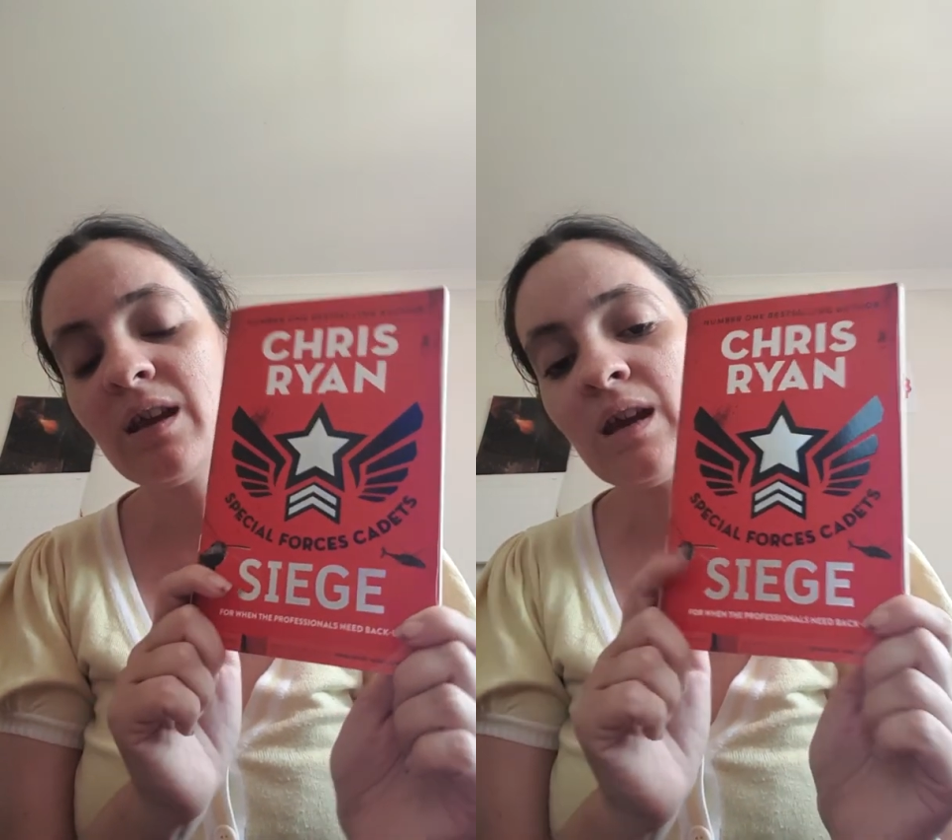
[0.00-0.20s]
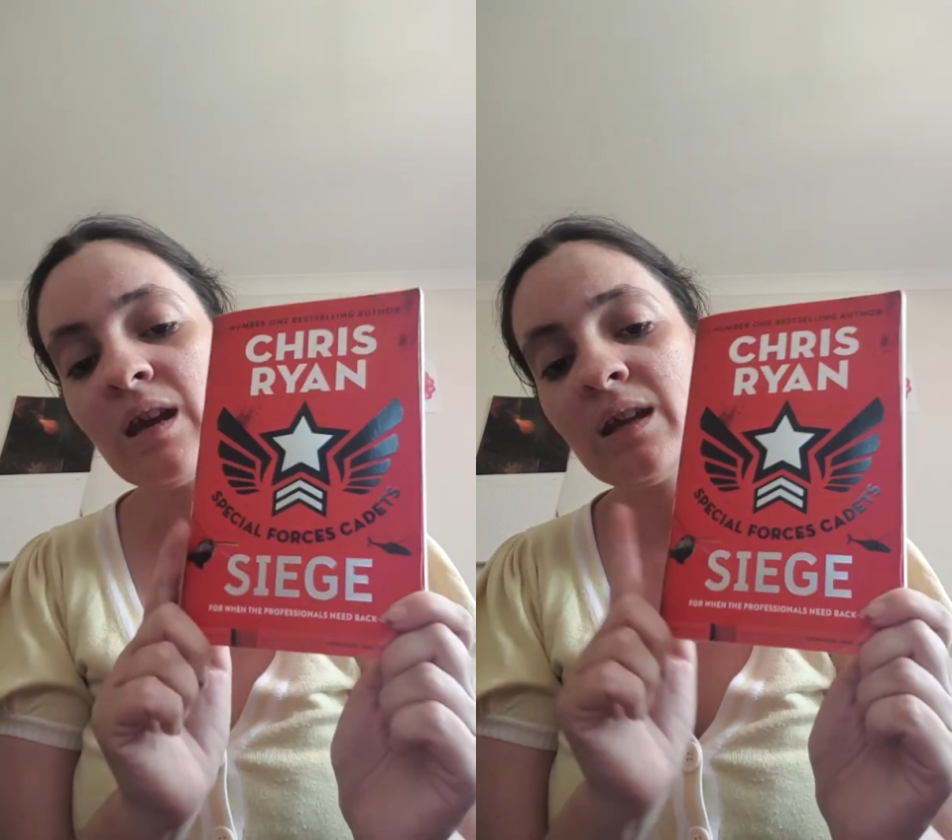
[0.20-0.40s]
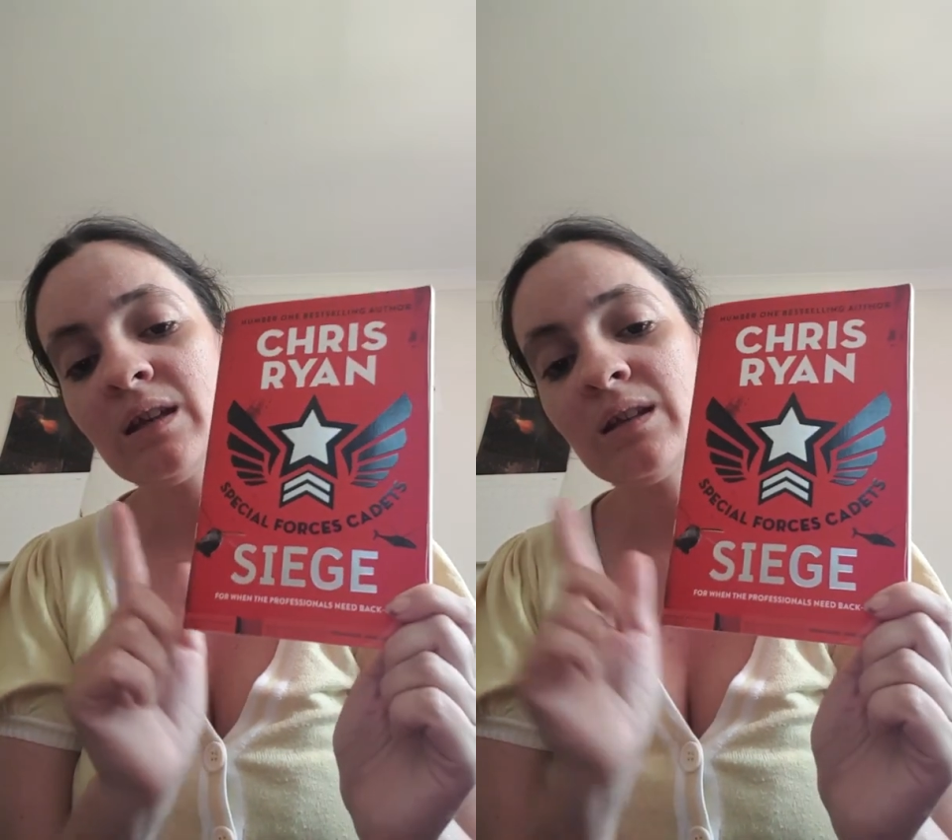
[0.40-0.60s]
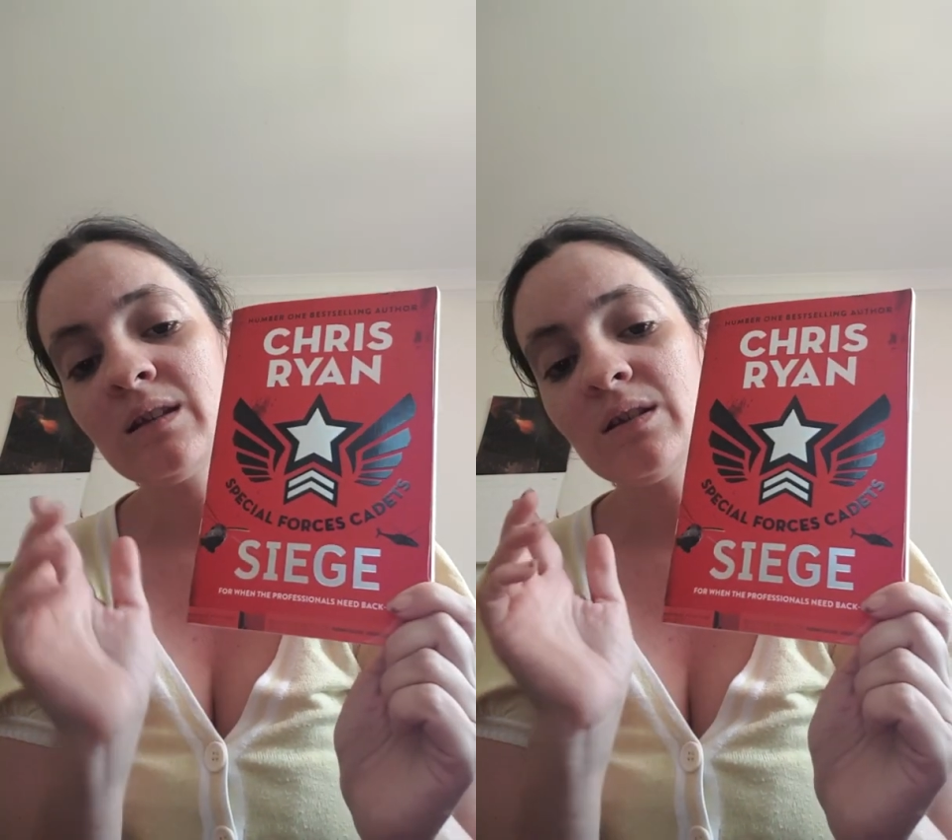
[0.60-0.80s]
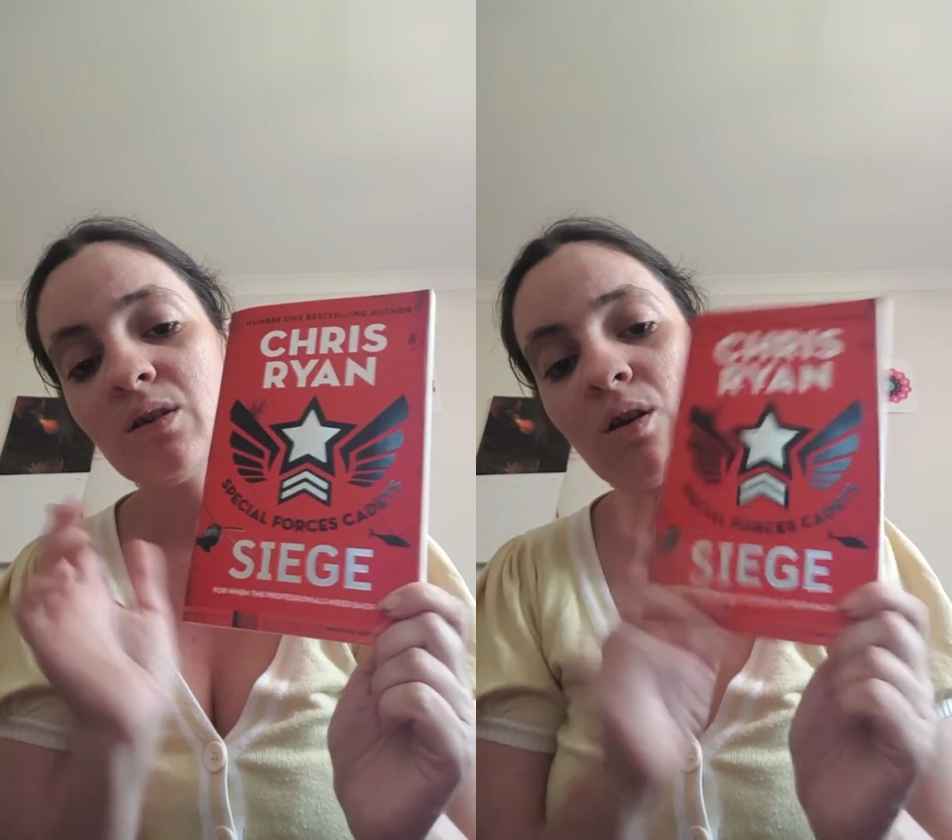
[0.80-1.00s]

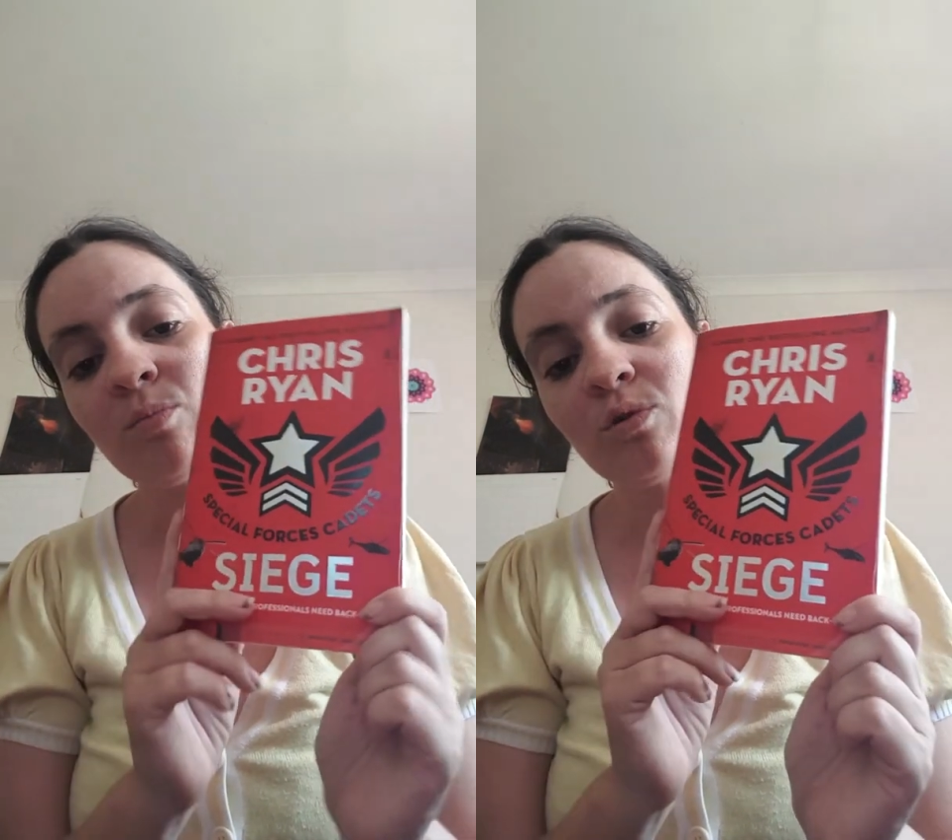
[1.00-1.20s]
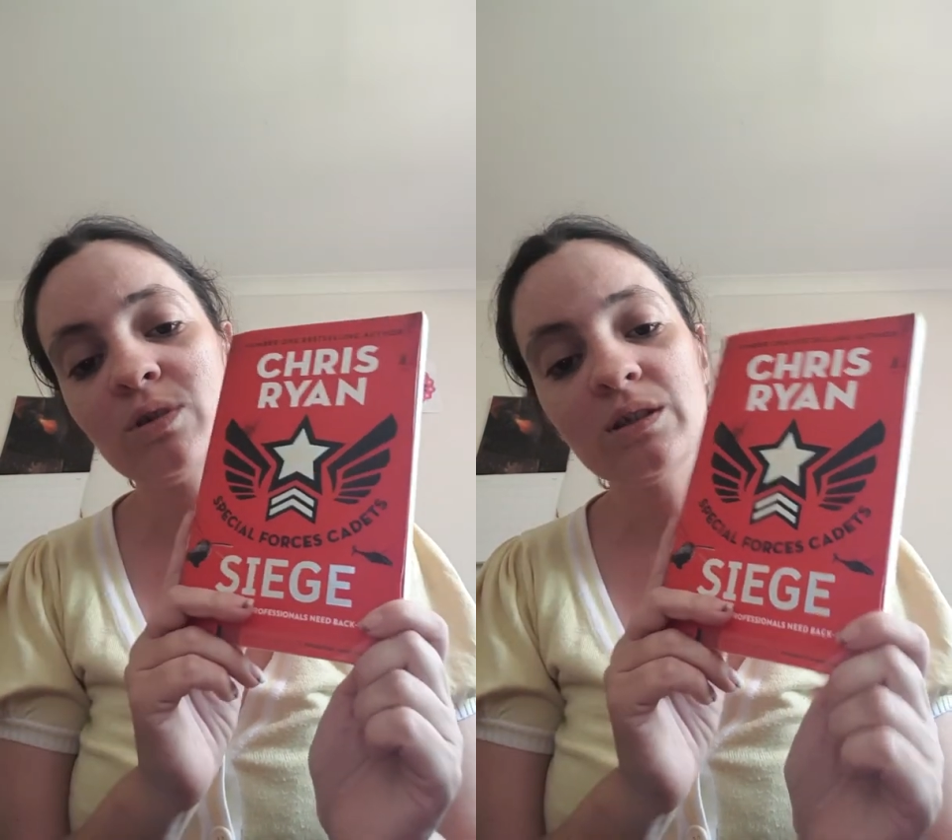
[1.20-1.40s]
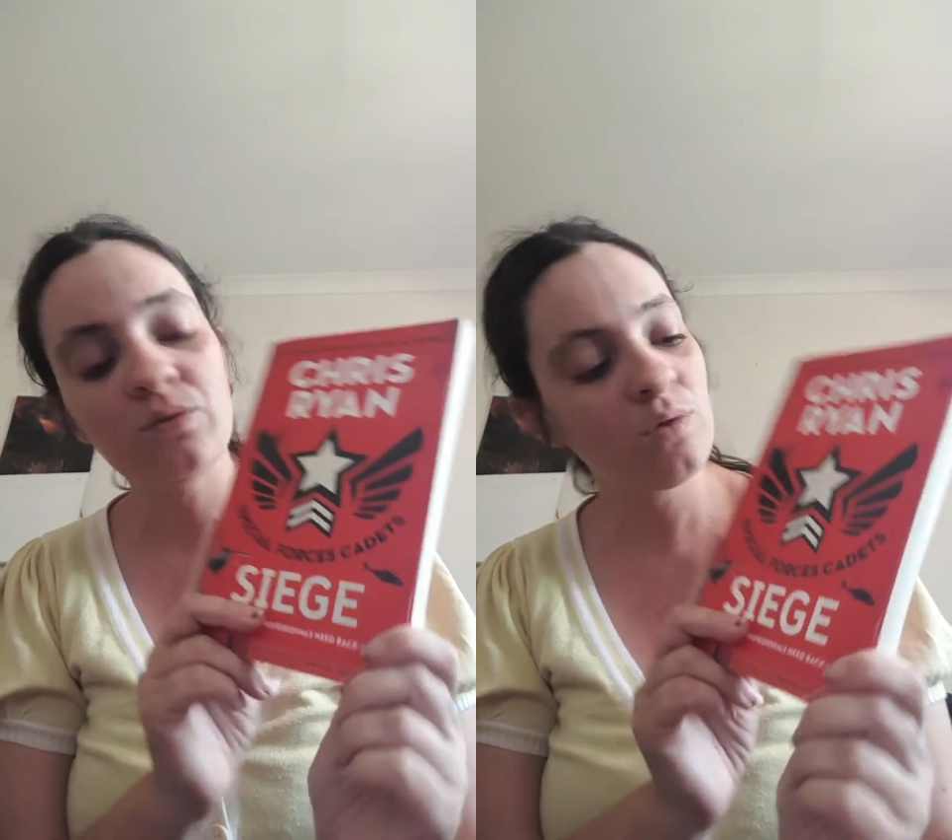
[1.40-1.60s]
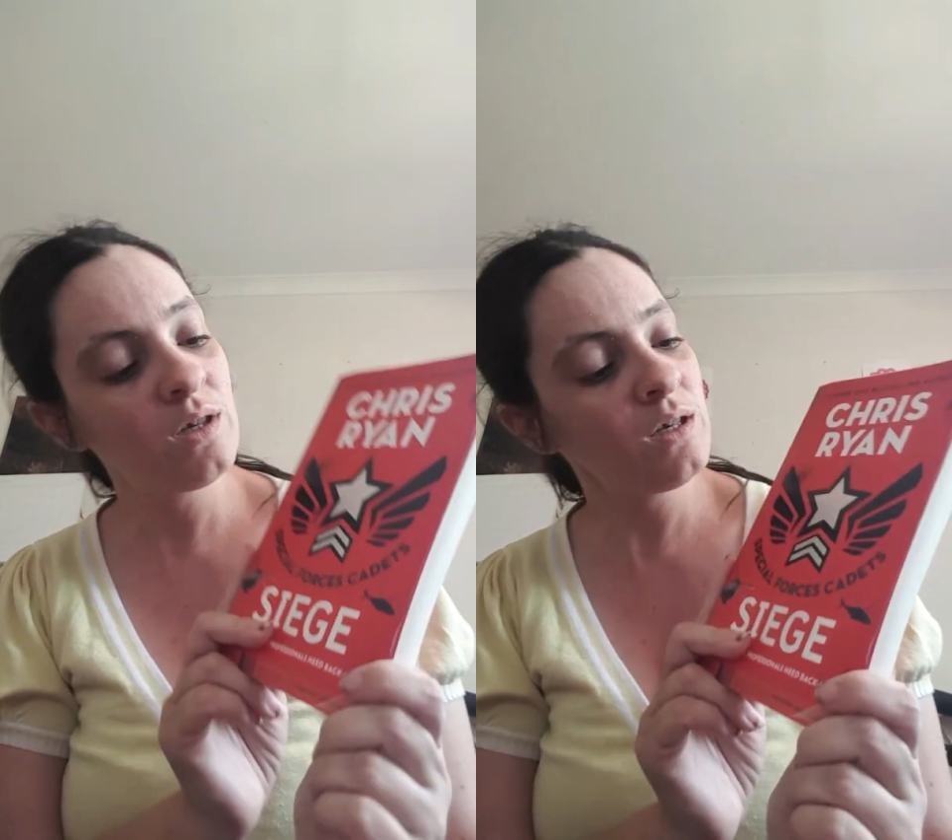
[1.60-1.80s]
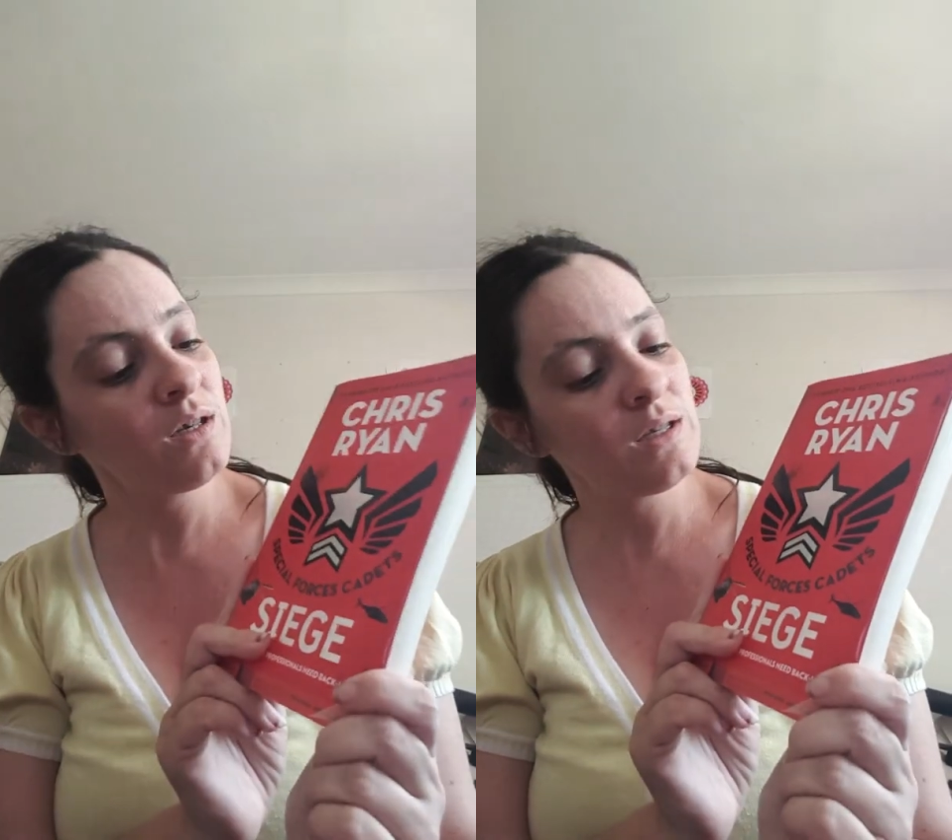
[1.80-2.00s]
And I bought this one.